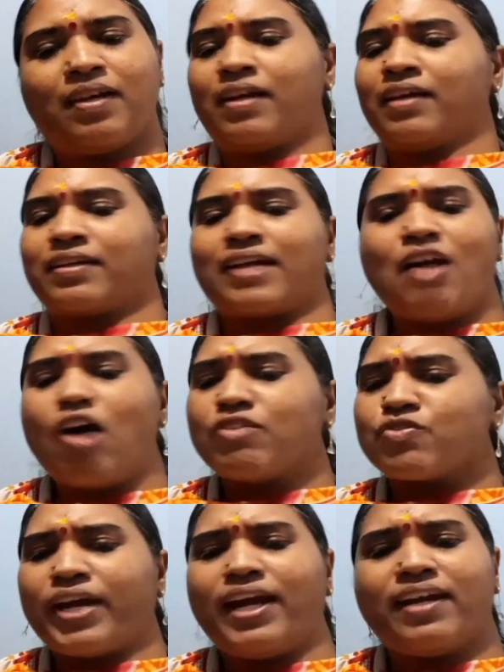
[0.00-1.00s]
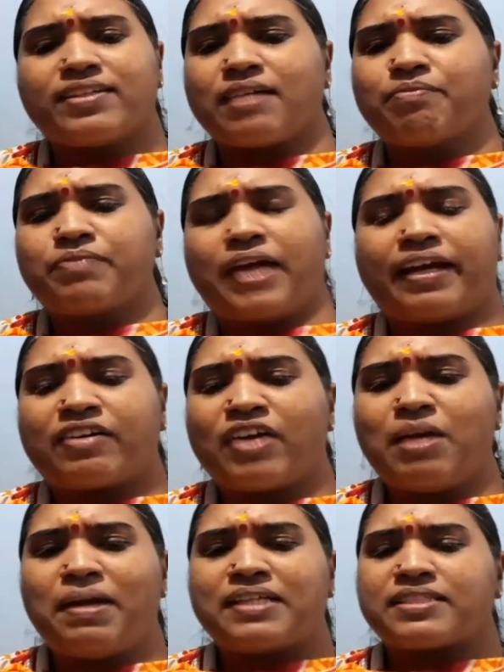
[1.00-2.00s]
He cannot read some
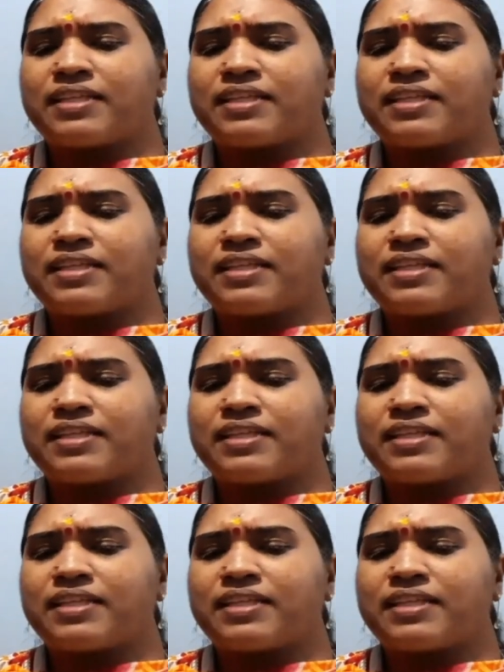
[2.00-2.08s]
agreements.